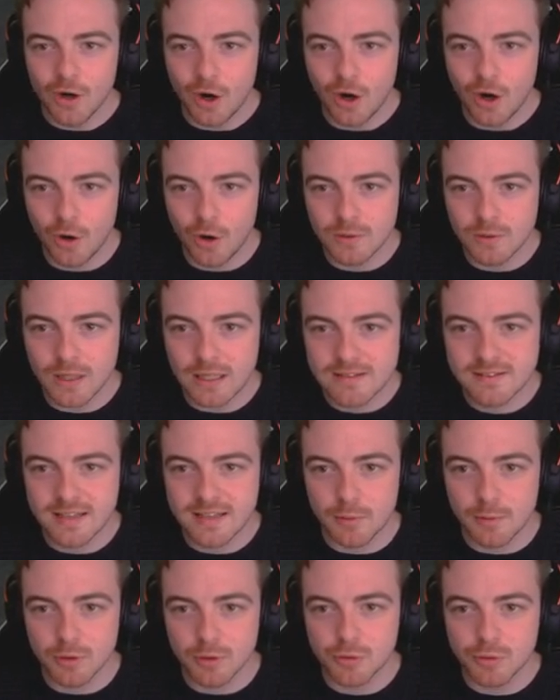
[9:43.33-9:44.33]
Oh, let's see
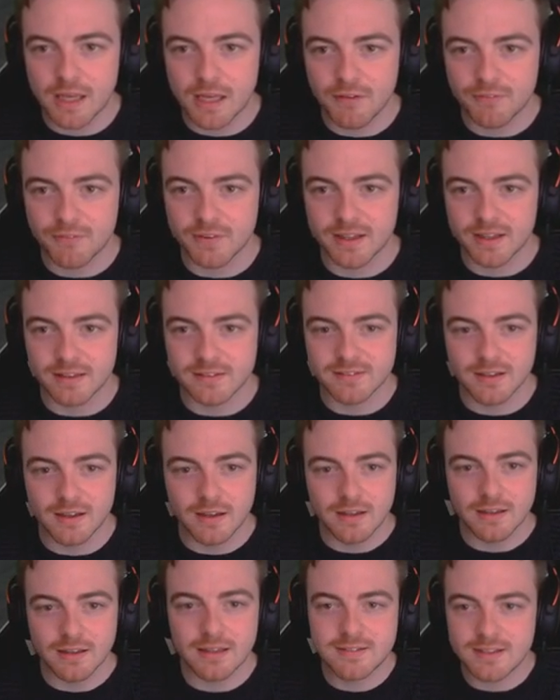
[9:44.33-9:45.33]
how much we get for this.
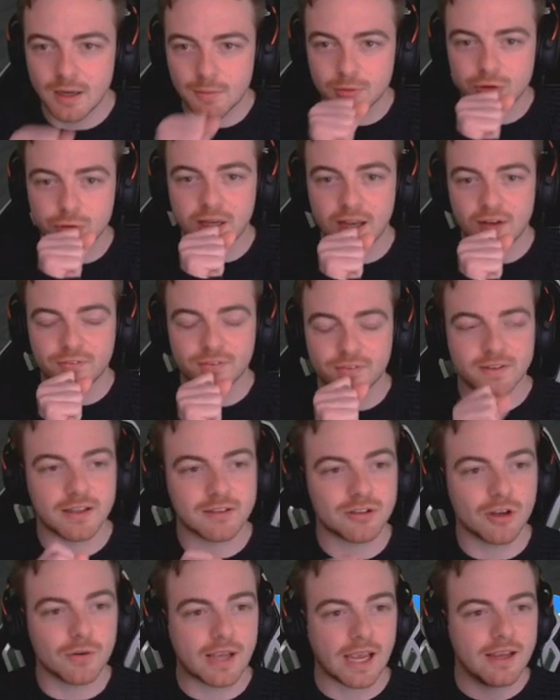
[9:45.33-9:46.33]
Let's see how much we get for
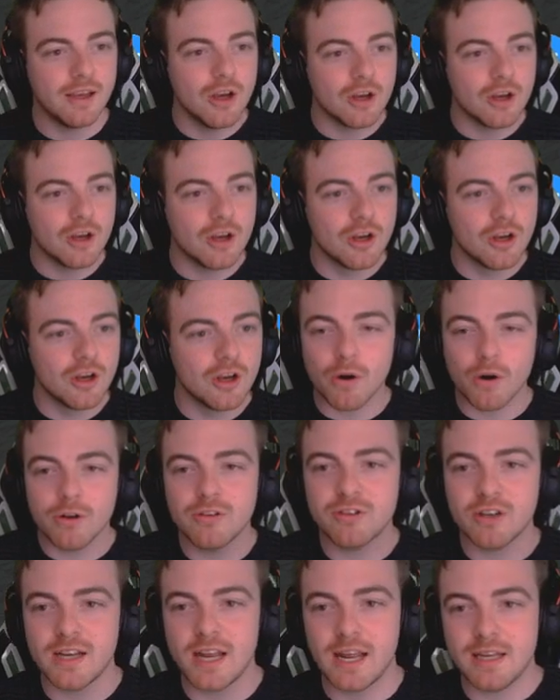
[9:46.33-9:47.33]
this. Okay, so we got
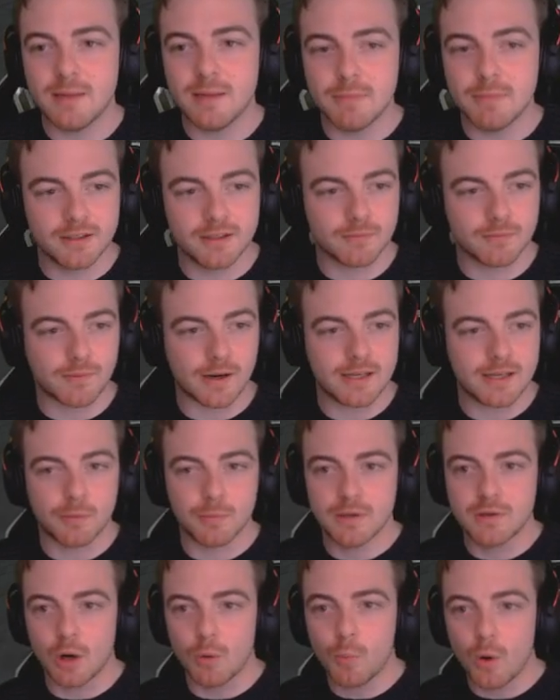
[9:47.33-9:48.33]
180 million right
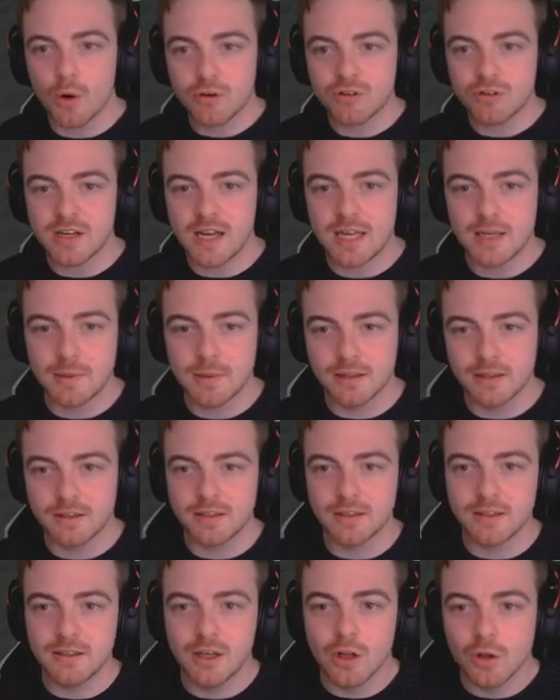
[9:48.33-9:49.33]
now. We got 180
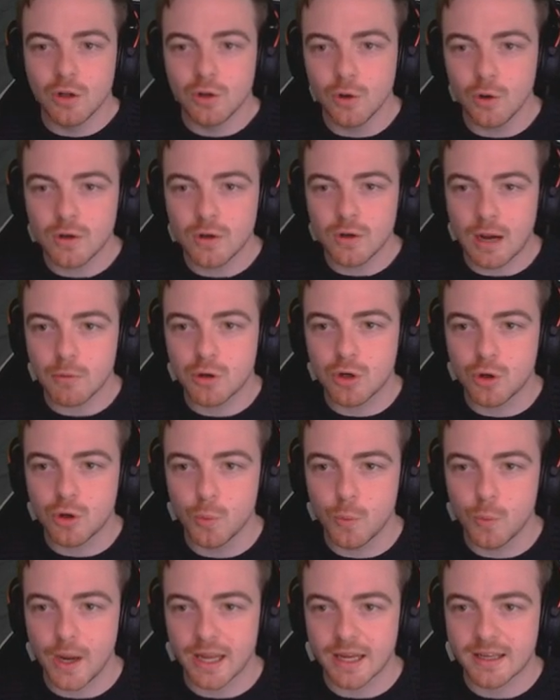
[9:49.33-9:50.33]
million. Look how
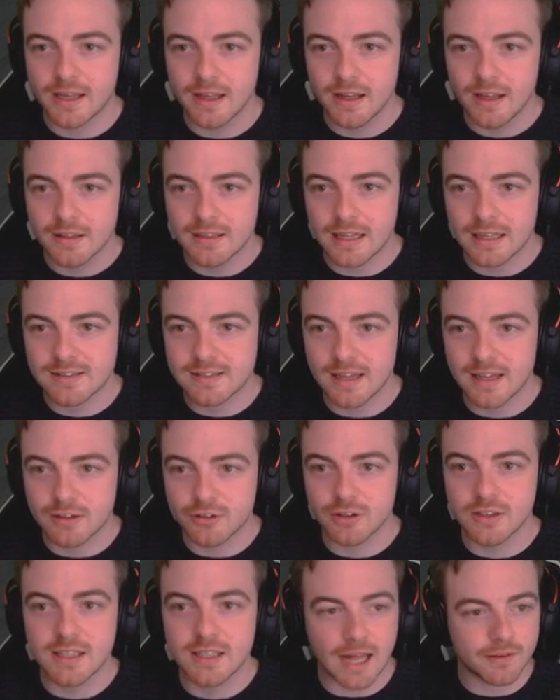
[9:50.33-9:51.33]
quick that's
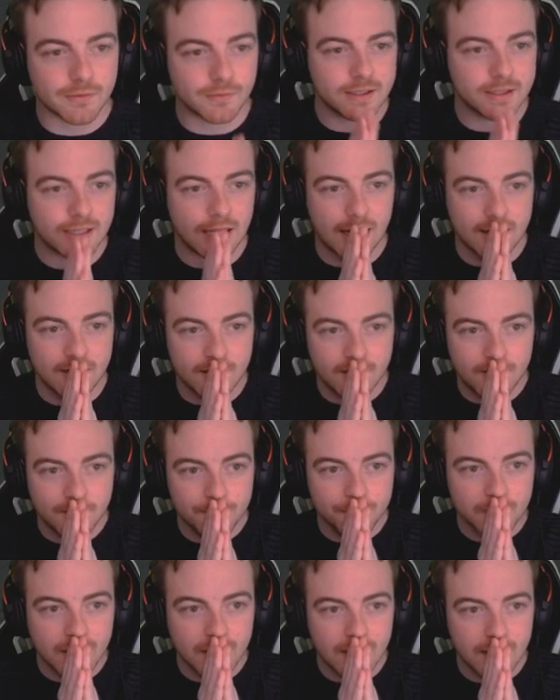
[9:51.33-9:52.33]
actually gathering that.
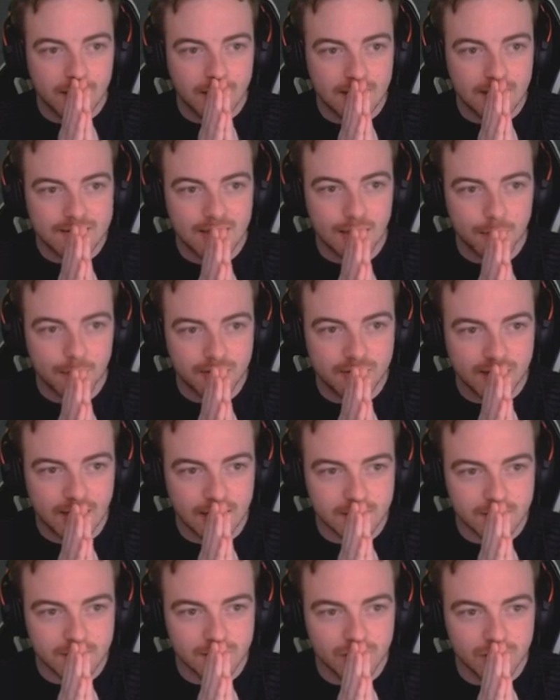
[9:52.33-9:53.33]
Let's see how much it
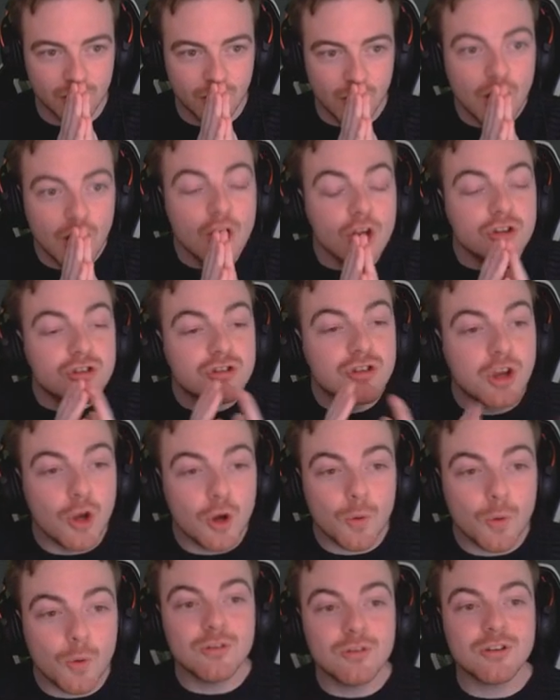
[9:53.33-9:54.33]
gets us.
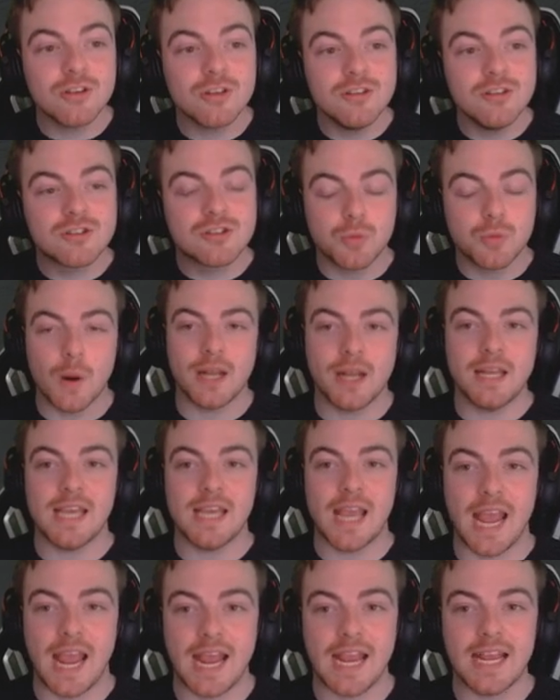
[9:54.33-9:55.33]

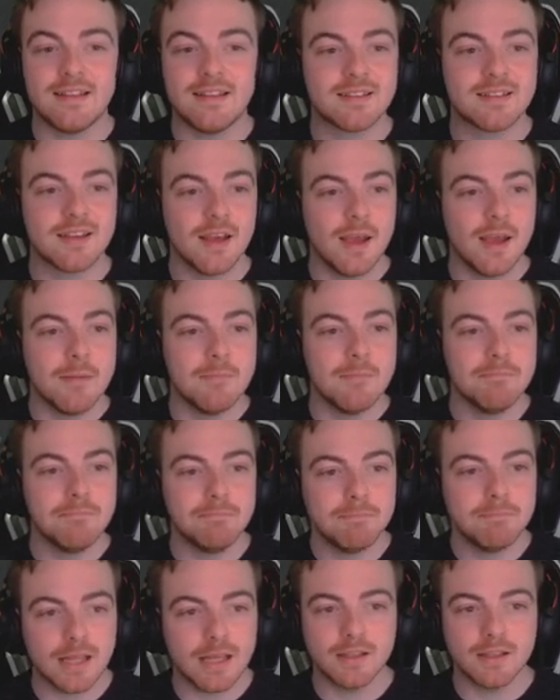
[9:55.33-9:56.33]
228
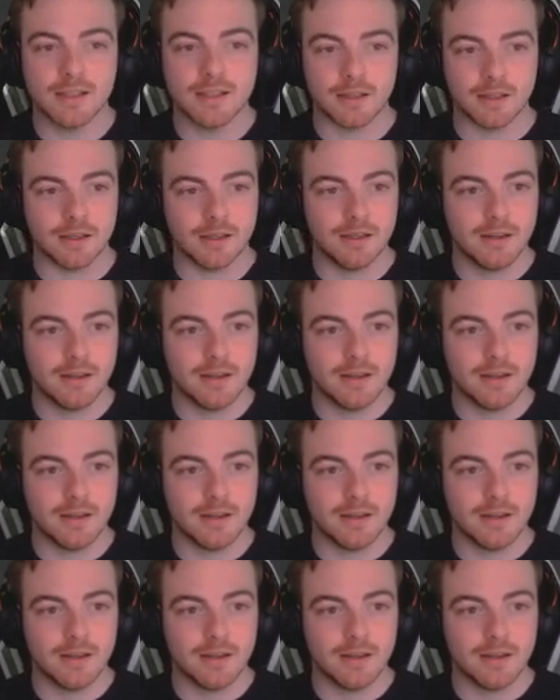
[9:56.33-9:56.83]
million.